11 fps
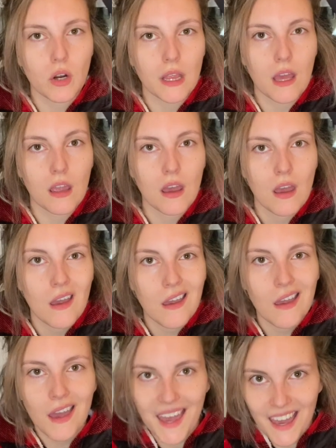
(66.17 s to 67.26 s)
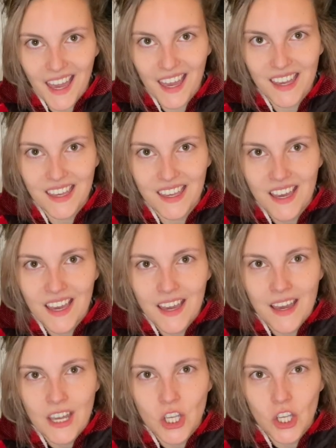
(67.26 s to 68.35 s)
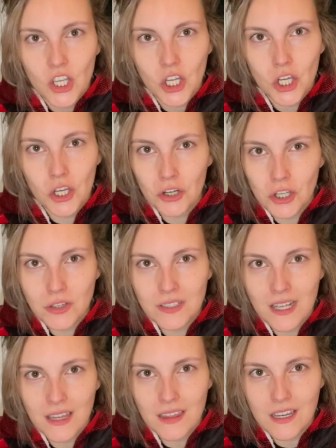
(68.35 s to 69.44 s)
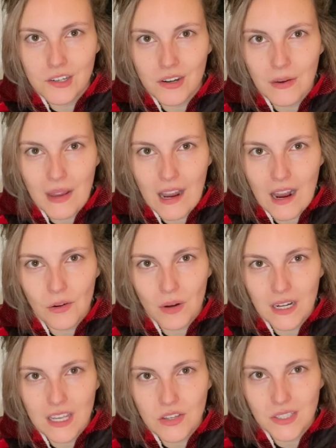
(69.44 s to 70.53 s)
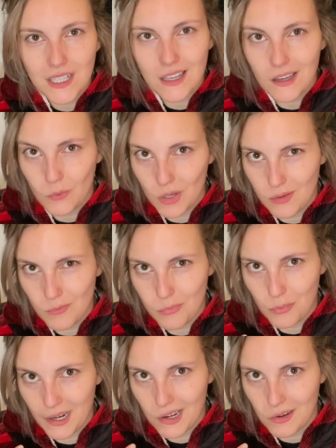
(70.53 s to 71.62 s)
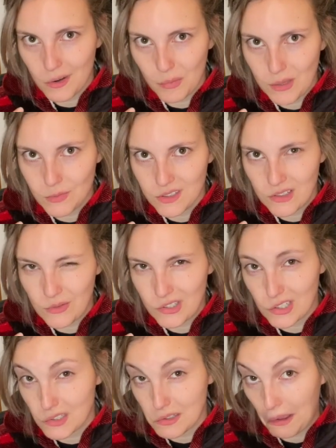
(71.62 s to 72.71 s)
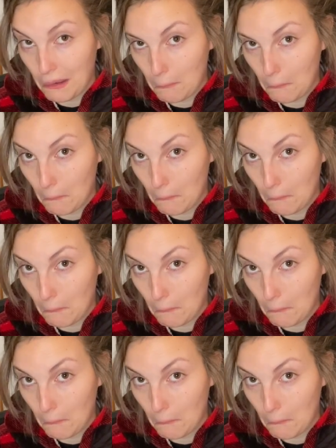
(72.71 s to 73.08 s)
like, hey, you're using a theater and we kind of want to use it. Can we bring in our peeps too? And just like,